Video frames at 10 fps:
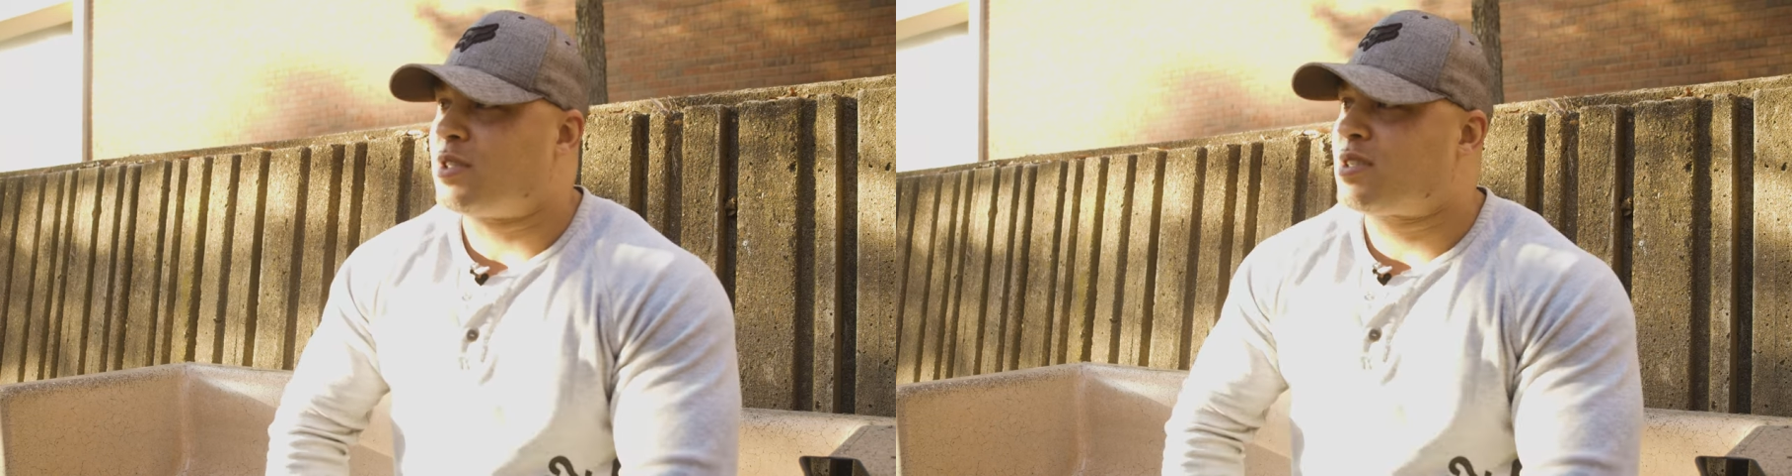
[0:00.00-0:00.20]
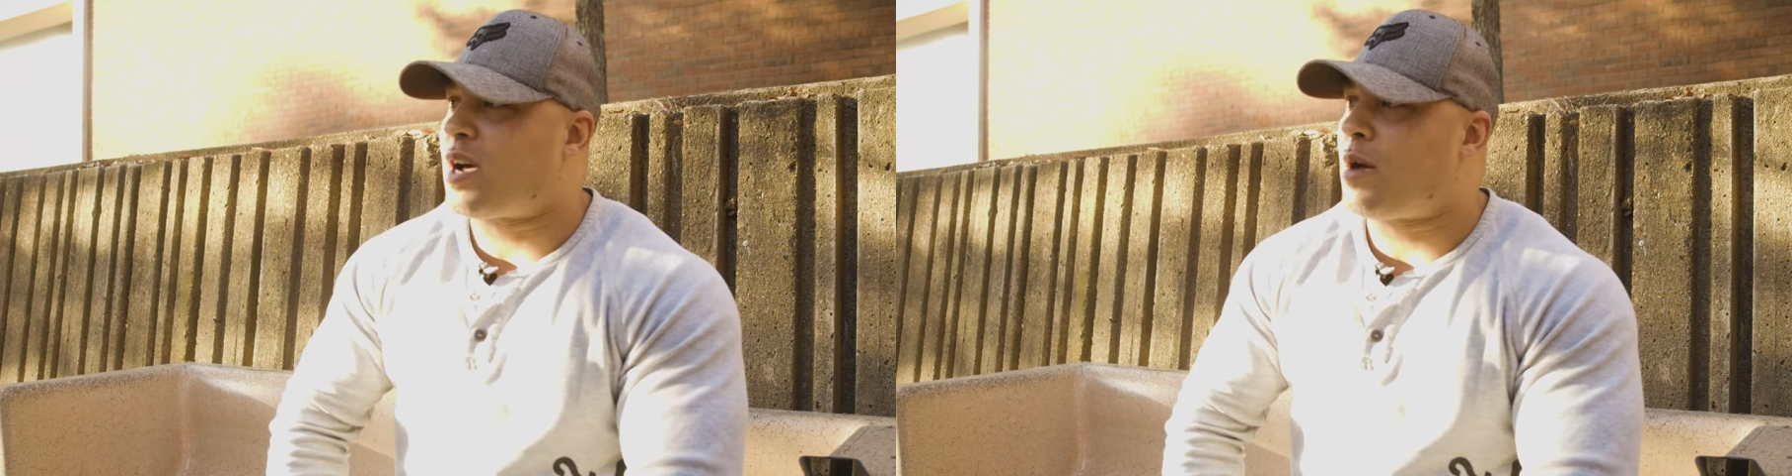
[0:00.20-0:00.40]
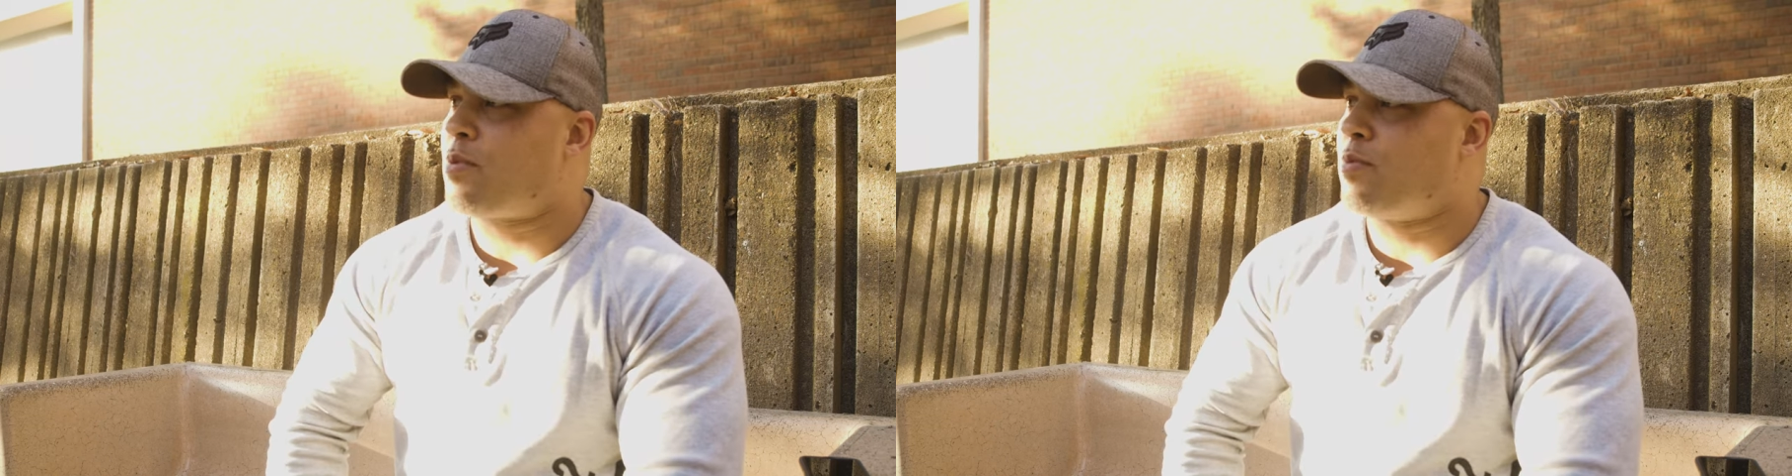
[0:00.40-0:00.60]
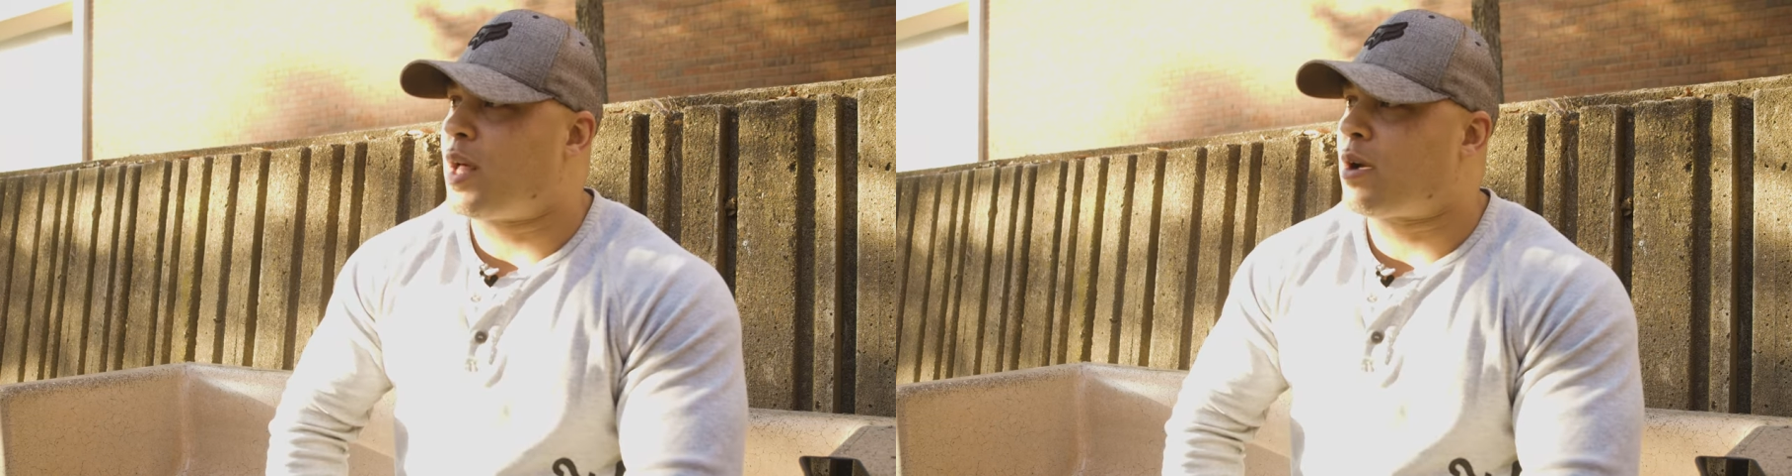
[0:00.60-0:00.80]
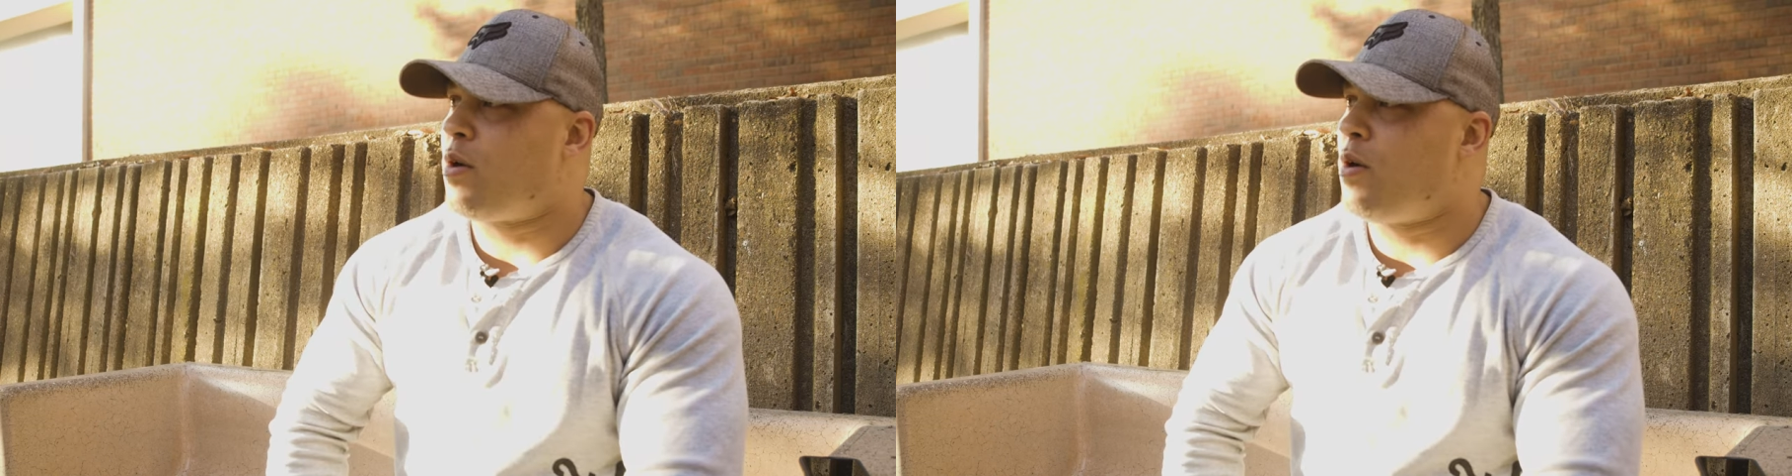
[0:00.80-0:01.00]
stop and be
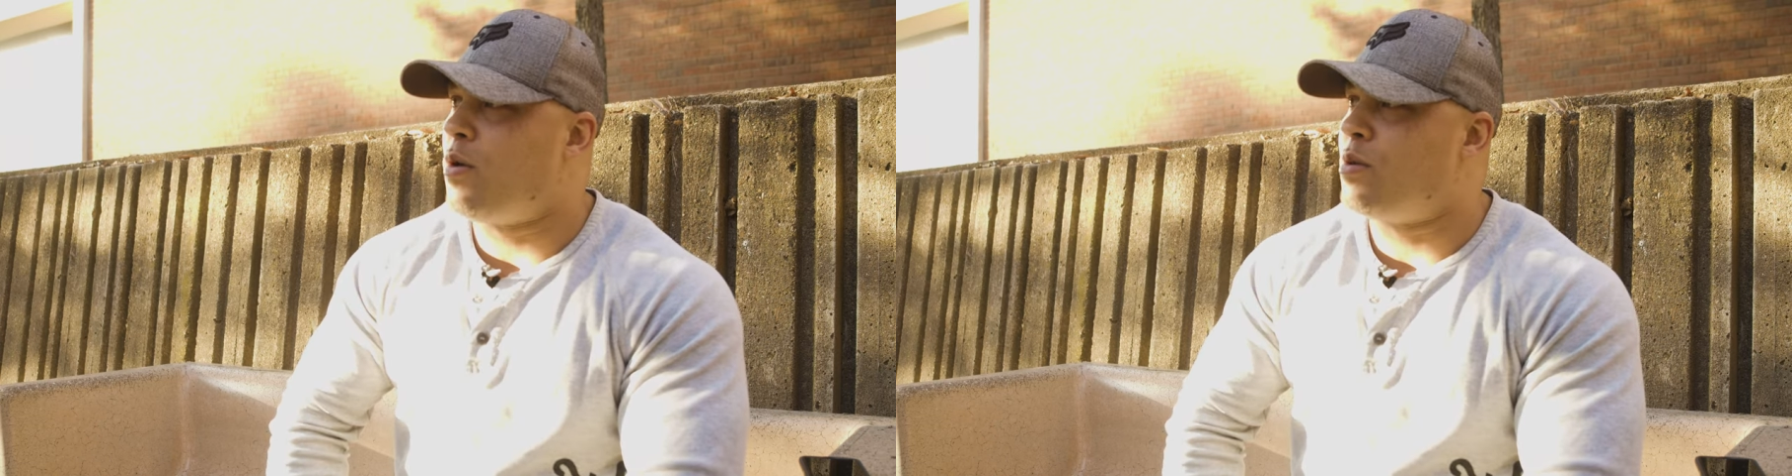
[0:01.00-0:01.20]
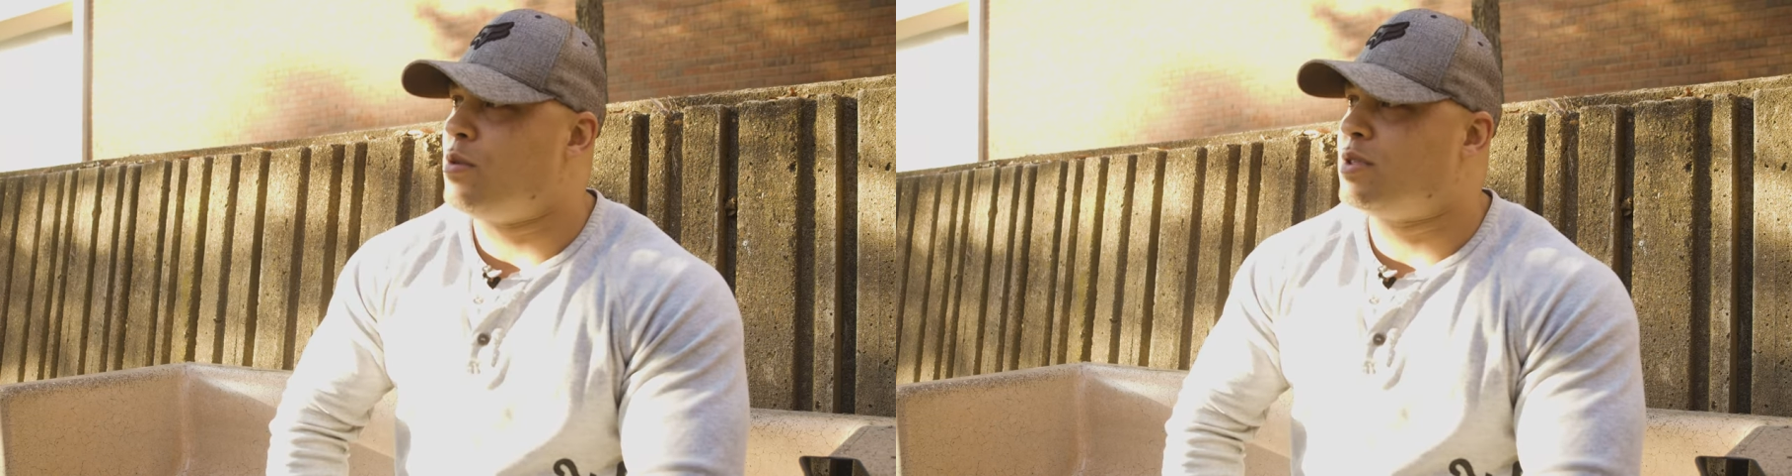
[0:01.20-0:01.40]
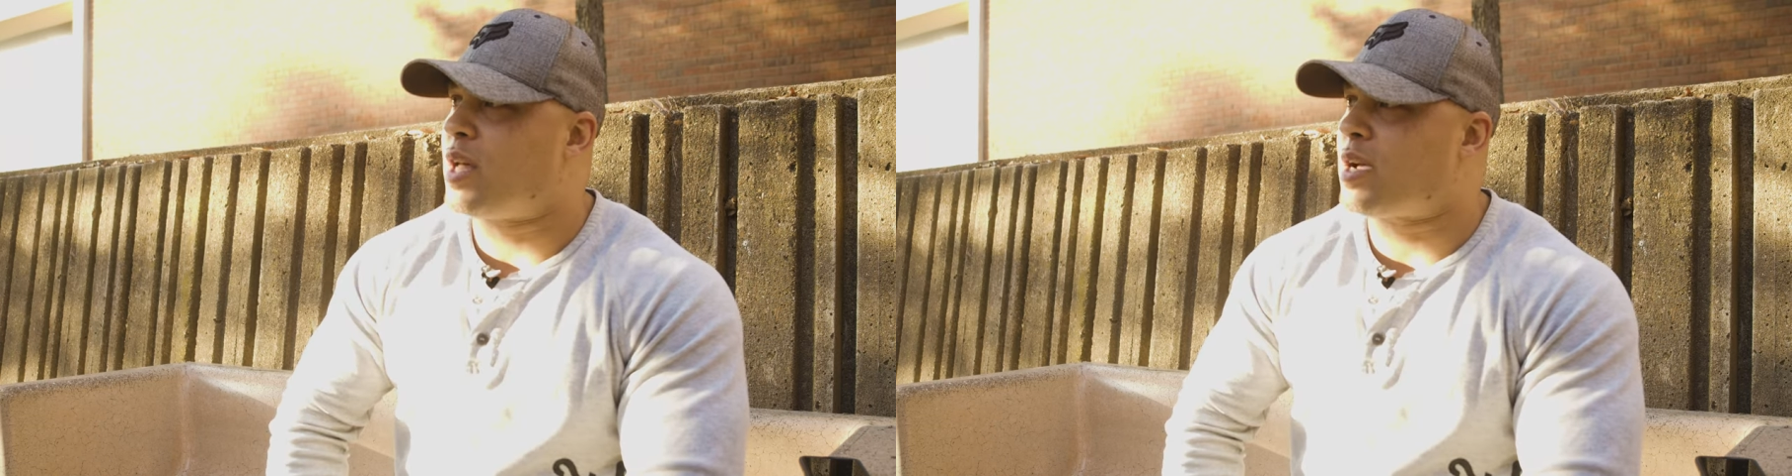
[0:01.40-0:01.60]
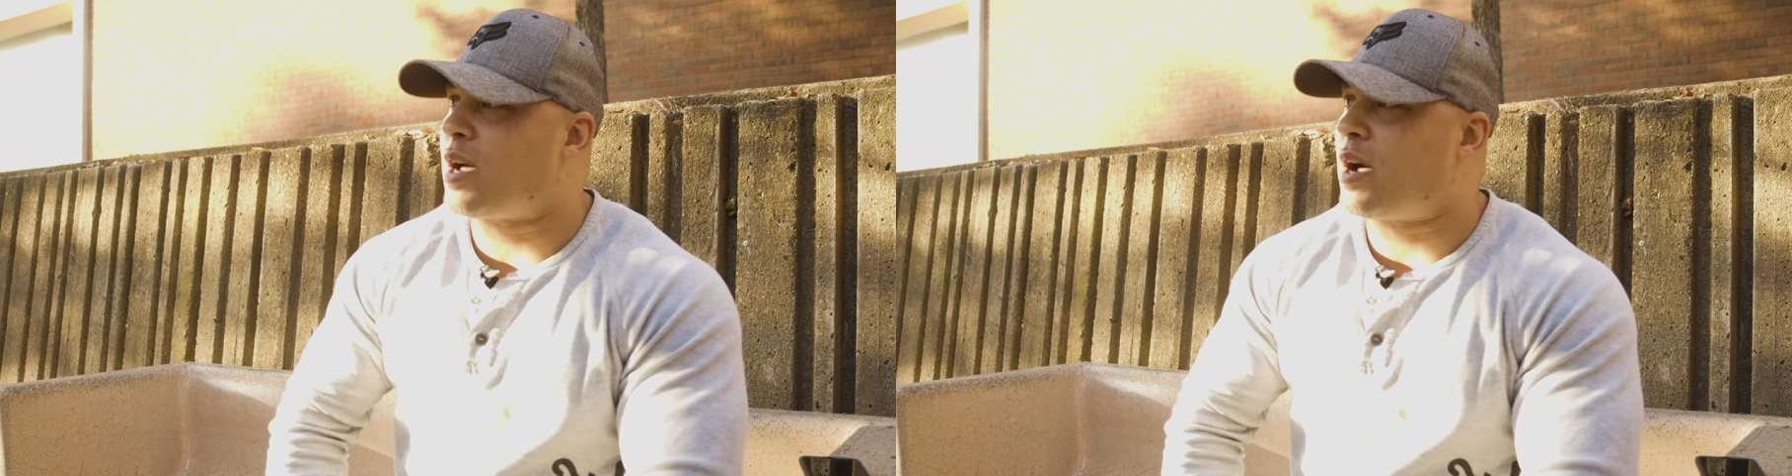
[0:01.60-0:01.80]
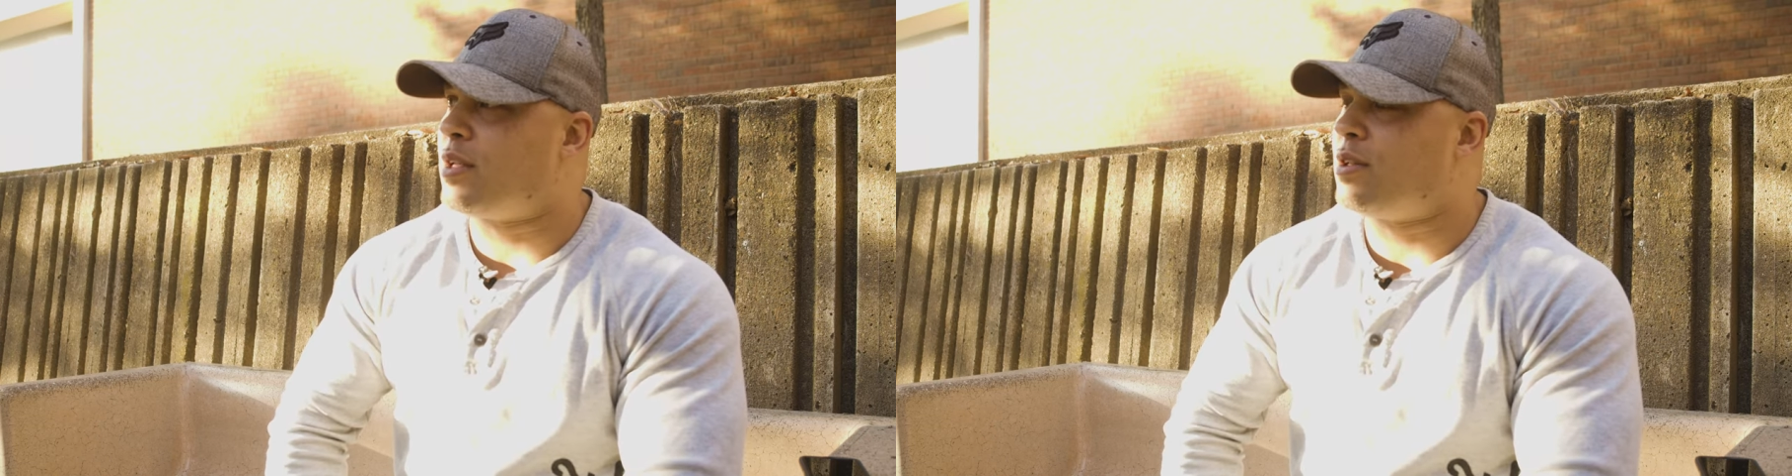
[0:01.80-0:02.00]
like, "Oh, who's that
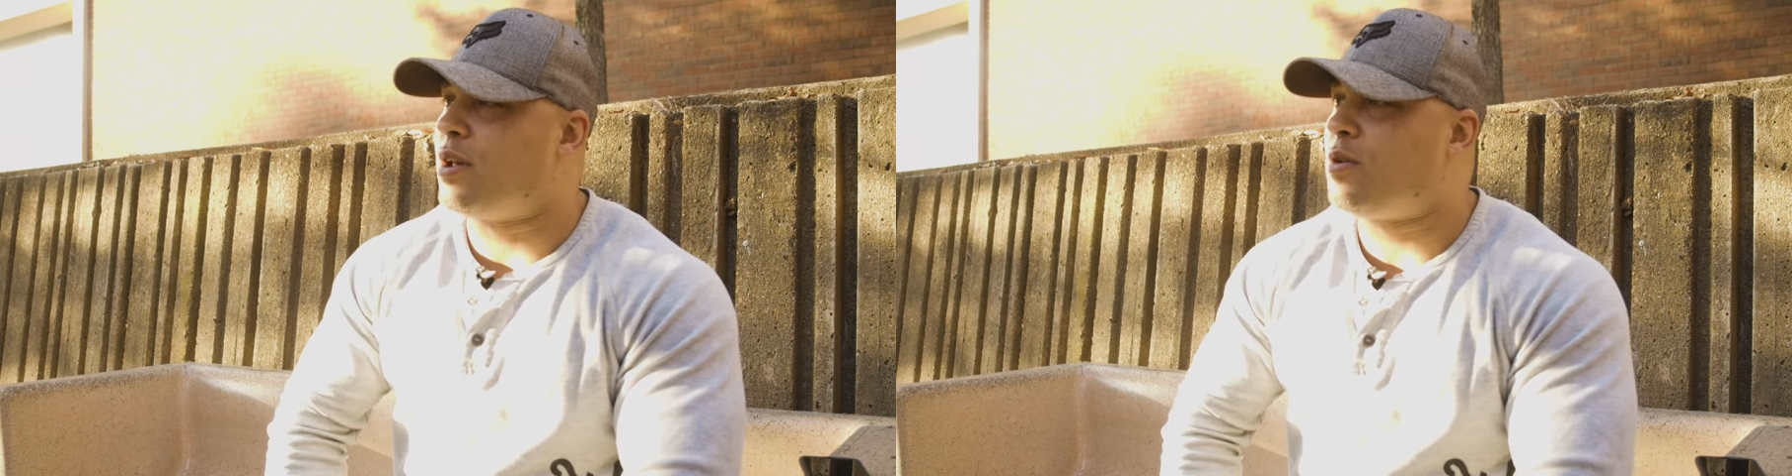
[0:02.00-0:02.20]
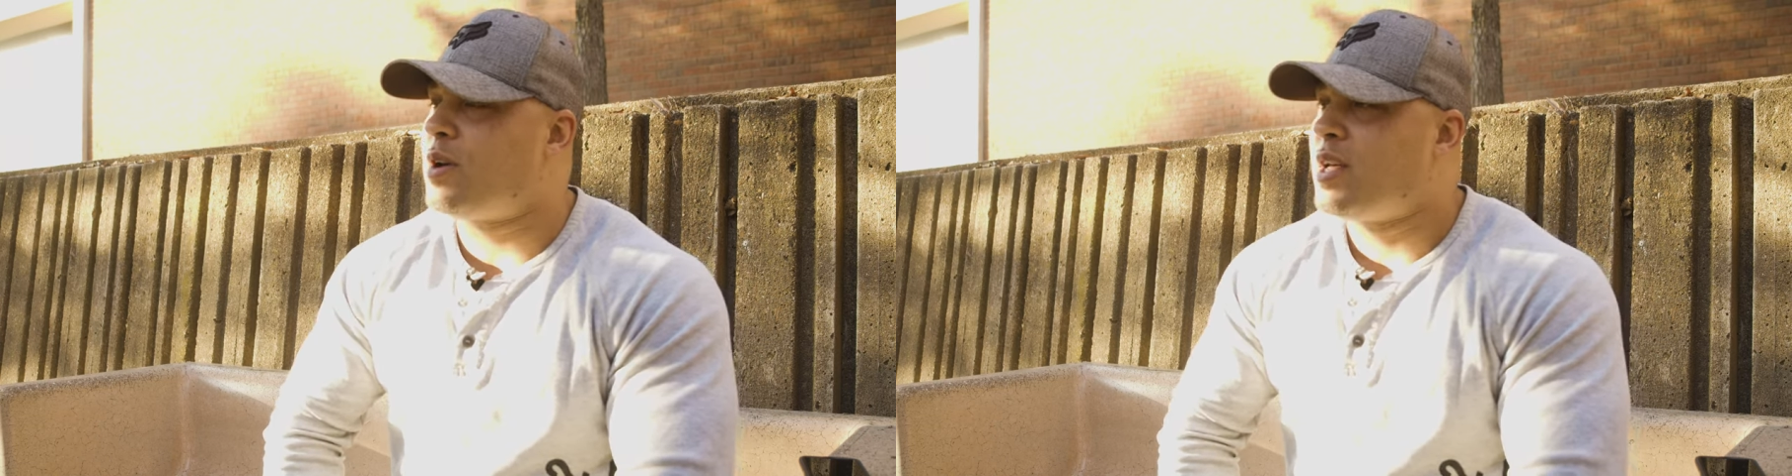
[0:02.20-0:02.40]
guy?" You know,